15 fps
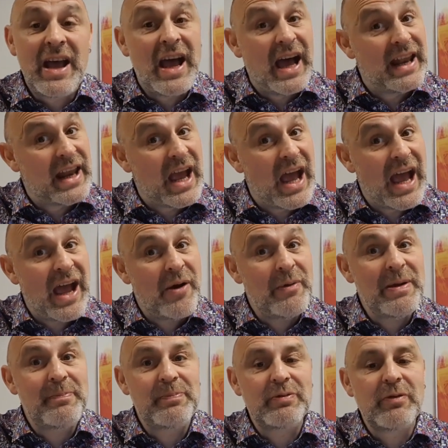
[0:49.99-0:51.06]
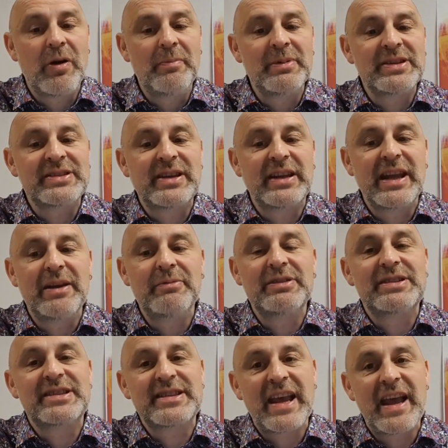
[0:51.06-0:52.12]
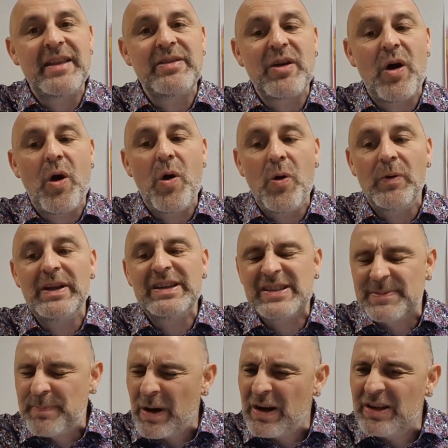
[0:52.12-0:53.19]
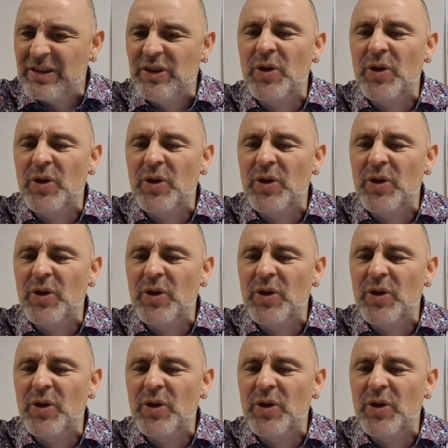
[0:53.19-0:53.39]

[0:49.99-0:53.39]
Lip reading: and how he promised that he would send the Holy Spirit